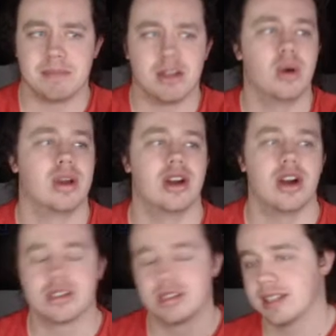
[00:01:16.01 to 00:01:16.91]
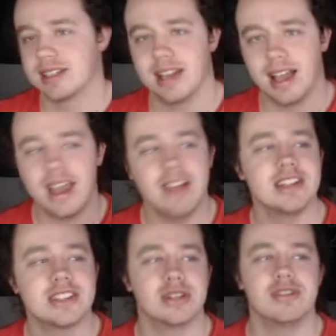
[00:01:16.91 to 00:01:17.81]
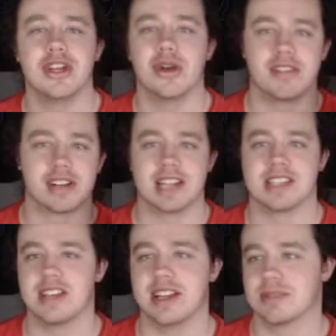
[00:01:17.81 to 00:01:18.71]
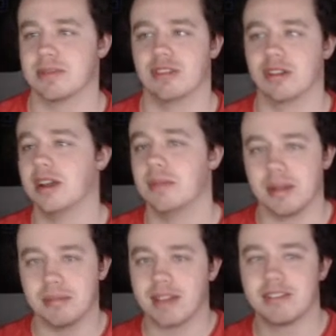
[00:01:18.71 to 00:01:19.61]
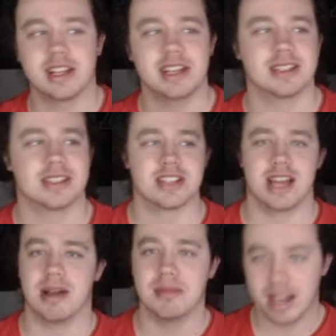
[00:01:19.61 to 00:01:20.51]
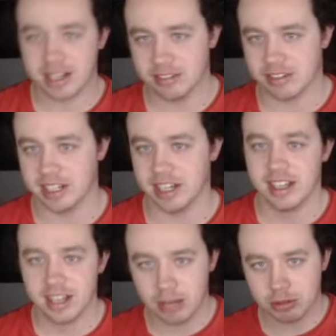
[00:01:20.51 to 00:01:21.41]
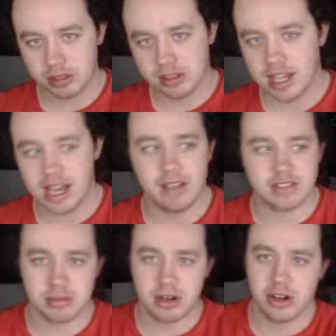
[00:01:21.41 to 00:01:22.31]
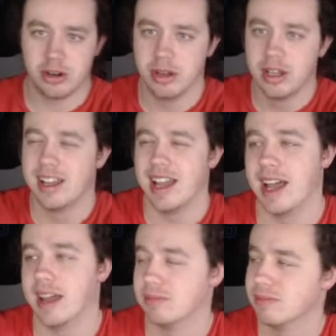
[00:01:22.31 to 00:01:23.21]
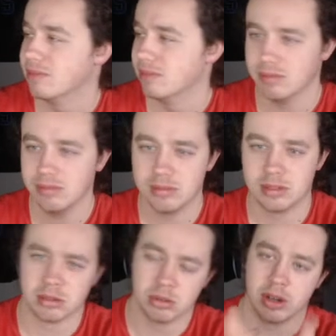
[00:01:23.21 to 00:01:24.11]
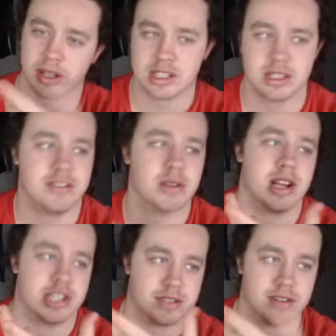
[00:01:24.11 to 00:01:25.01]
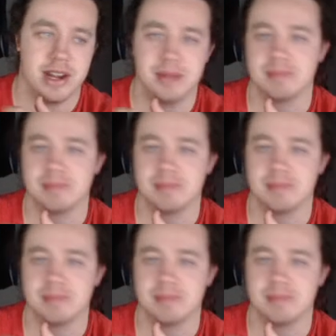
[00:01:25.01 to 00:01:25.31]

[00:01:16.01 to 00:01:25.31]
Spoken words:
Oh, and every single video, I forgot to say this before, but I'm not forgetting it this time. I'm not going to forget. I'm going live tomorrow I guess if you're watching this Friday.